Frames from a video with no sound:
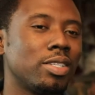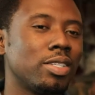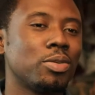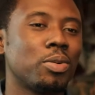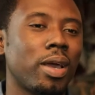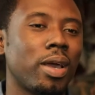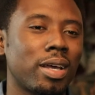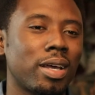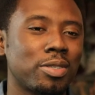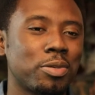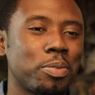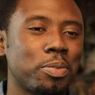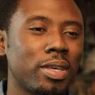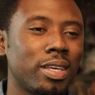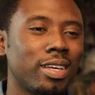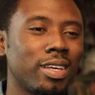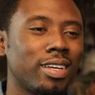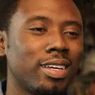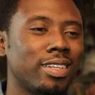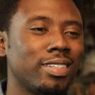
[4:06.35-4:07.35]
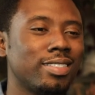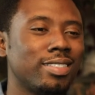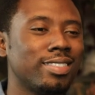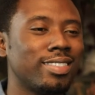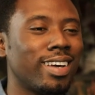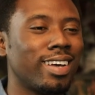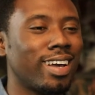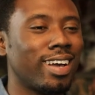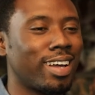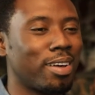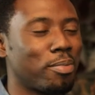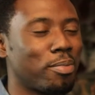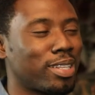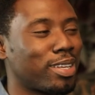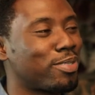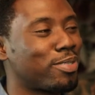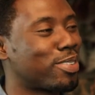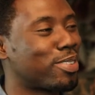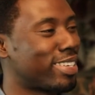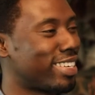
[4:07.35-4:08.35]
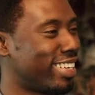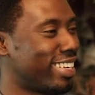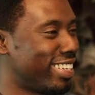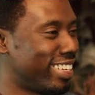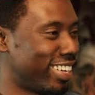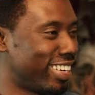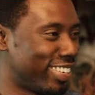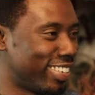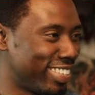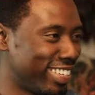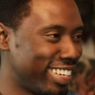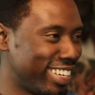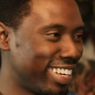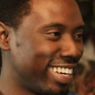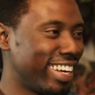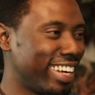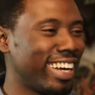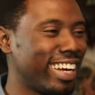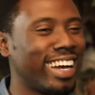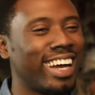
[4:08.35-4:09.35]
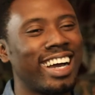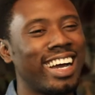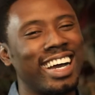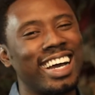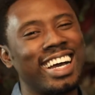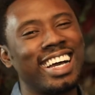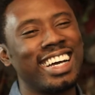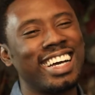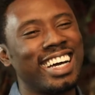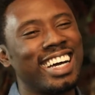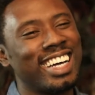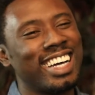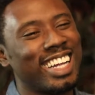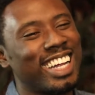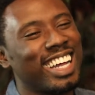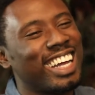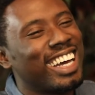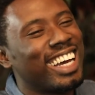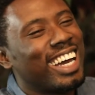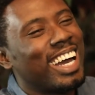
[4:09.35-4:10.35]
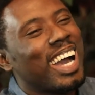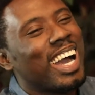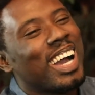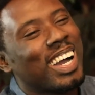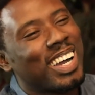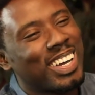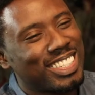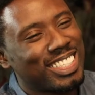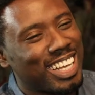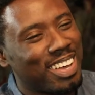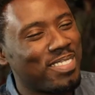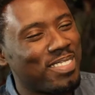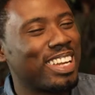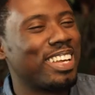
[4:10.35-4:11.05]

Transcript: since we are speaking uh, metaphorically now, because uh,